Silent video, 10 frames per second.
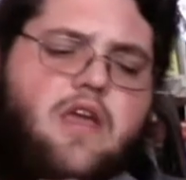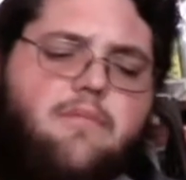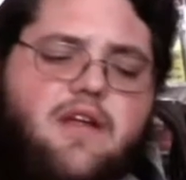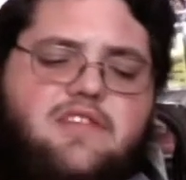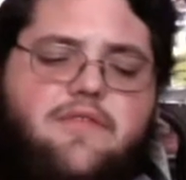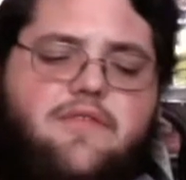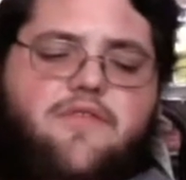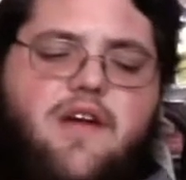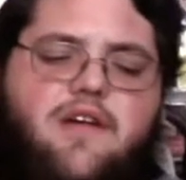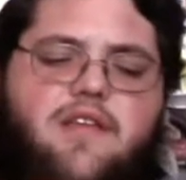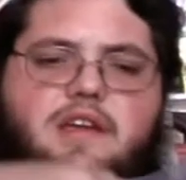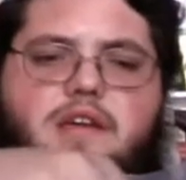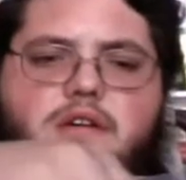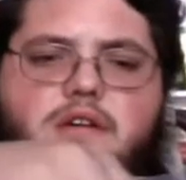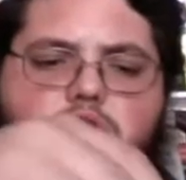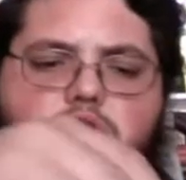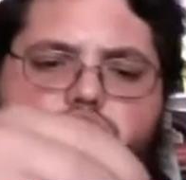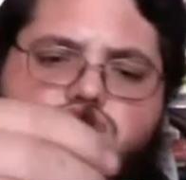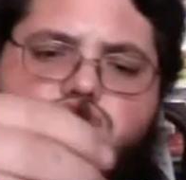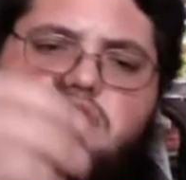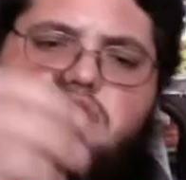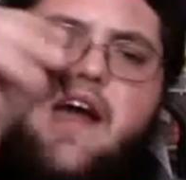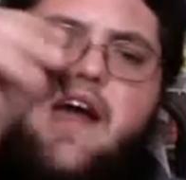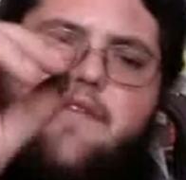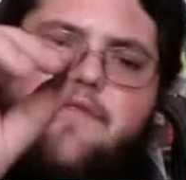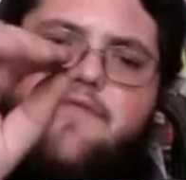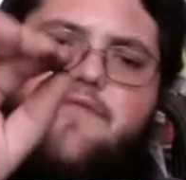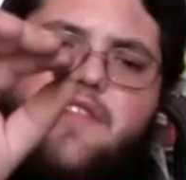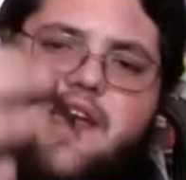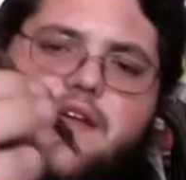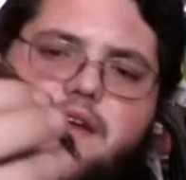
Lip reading: but it's a fairly dry flake.